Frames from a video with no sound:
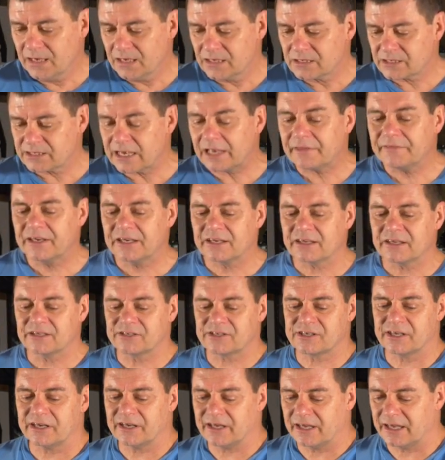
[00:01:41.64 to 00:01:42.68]
Second thing to
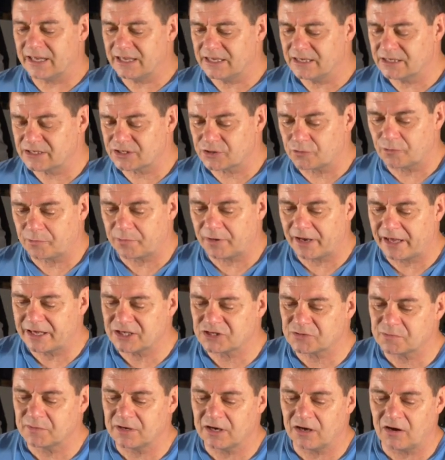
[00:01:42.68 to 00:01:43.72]
consider is the
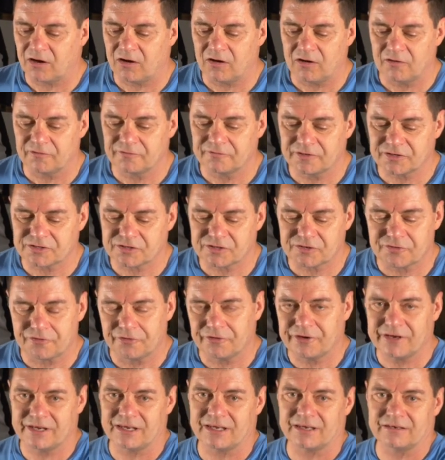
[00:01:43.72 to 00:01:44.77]
replacement of the
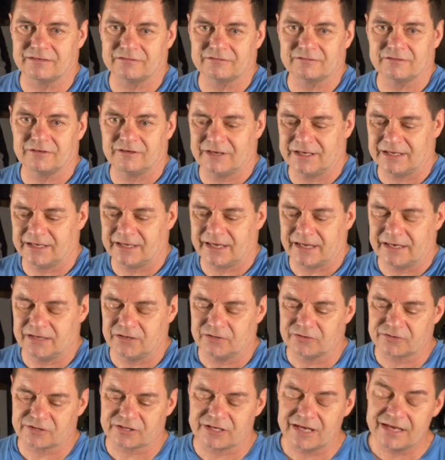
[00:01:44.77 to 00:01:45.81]
screen, right? And
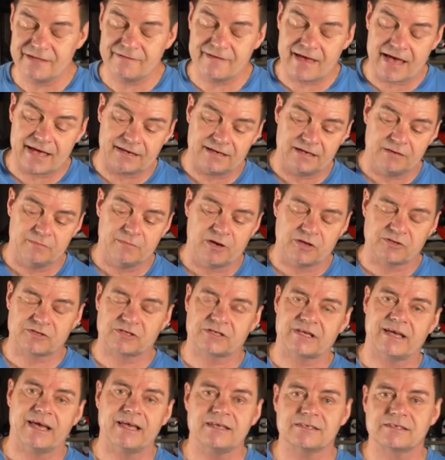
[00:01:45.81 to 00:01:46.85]
you'll see that in
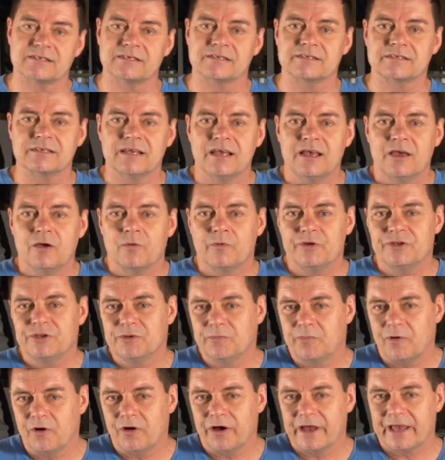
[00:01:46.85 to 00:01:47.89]
most cases when
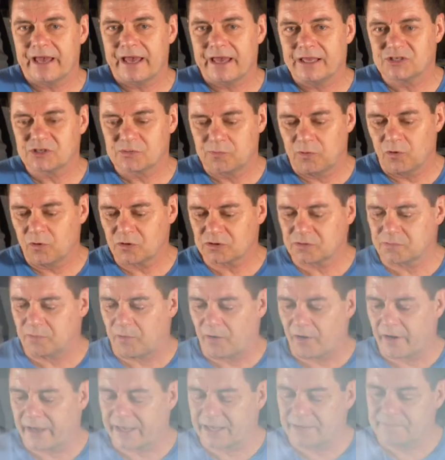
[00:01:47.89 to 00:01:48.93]
you buy a sports
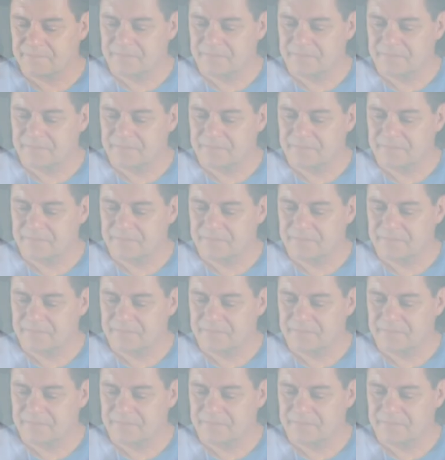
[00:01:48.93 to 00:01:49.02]
bike,